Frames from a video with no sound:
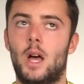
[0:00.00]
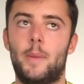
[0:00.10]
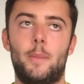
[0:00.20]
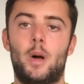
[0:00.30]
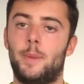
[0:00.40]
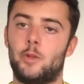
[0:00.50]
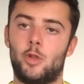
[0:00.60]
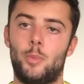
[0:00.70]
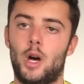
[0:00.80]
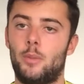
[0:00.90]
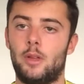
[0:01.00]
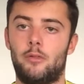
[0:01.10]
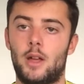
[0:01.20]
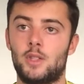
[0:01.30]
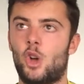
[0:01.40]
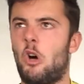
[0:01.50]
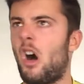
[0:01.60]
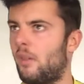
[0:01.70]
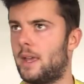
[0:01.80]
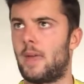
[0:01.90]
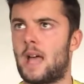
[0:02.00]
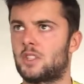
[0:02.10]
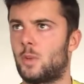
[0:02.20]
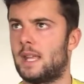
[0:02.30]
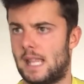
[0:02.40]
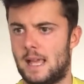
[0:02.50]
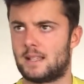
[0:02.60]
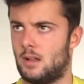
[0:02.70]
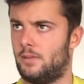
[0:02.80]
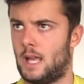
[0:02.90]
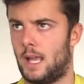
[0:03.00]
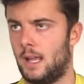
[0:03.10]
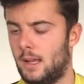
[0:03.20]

and it might be at a park with your friends, oh, I hit that sweetly, that's lovely.